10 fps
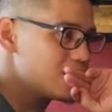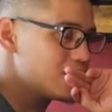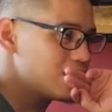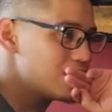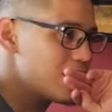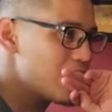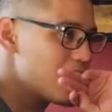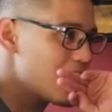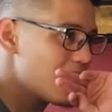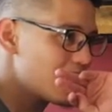
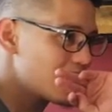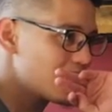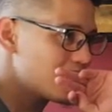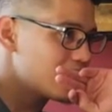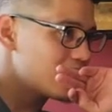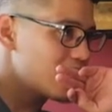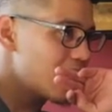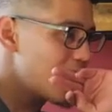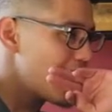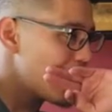
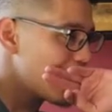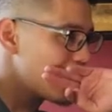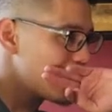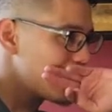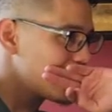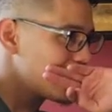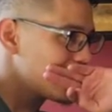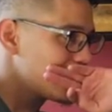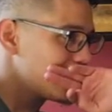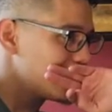
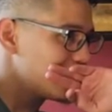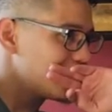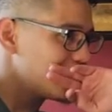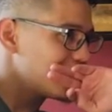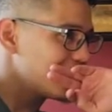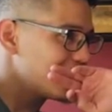[no speech]